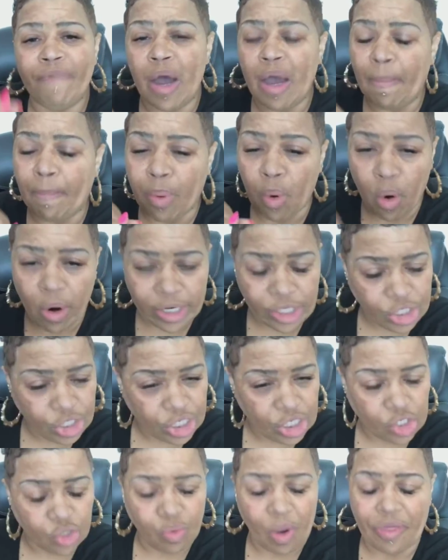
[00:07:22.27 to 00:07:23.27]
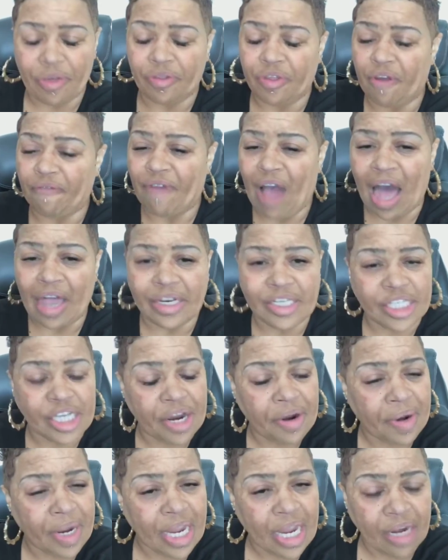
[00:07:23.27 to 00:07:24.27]
abortions, whether they're
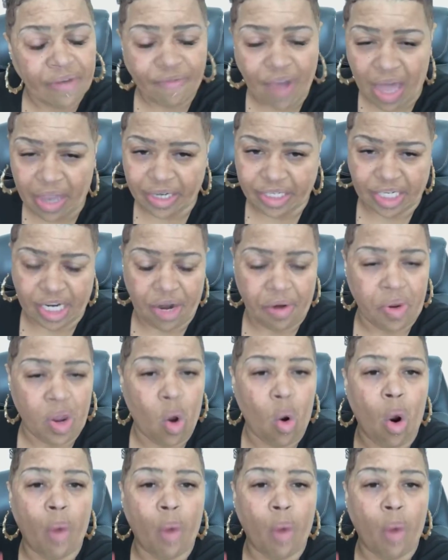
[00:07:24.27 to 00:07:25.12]
voluntary, involuntary,